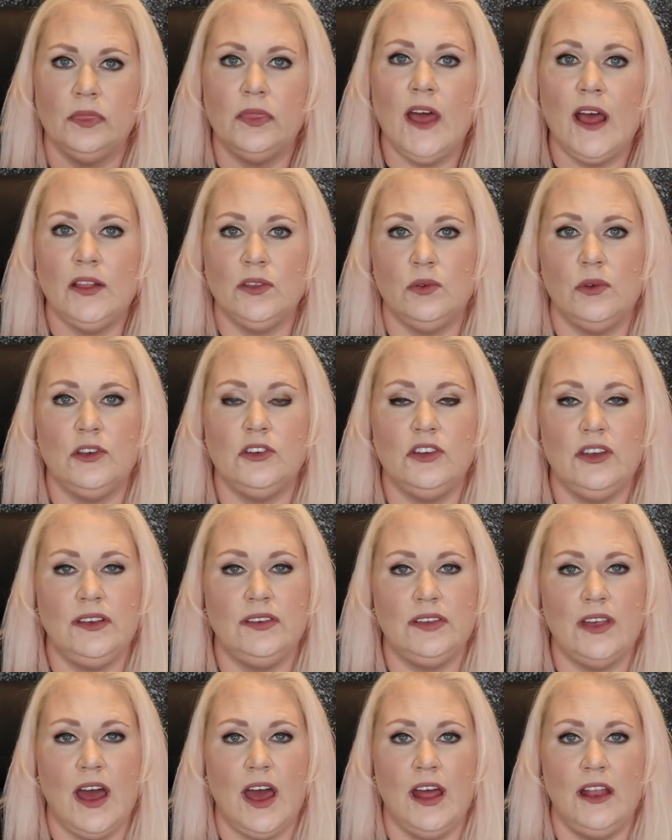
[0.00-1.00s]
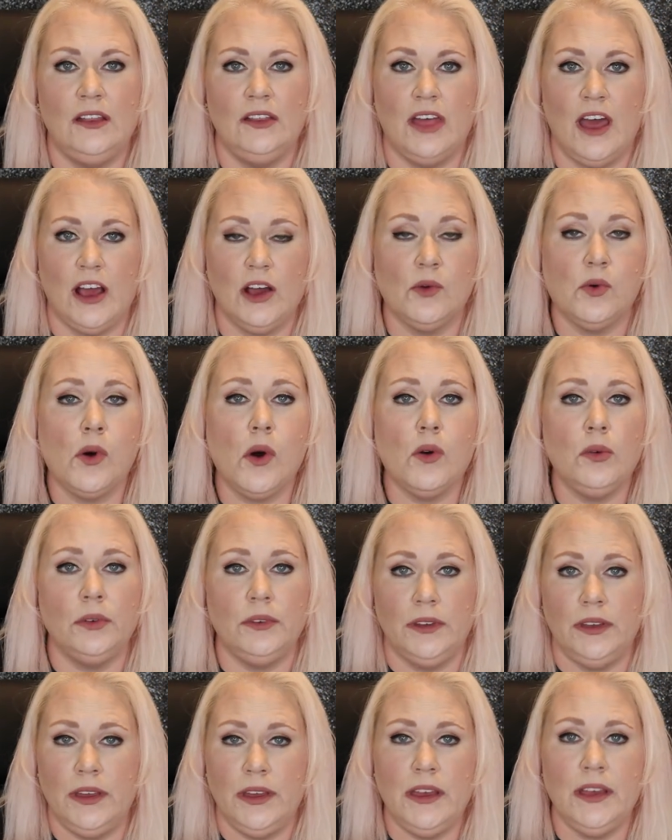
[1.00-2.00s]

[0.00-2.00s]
That's when she said that, quote,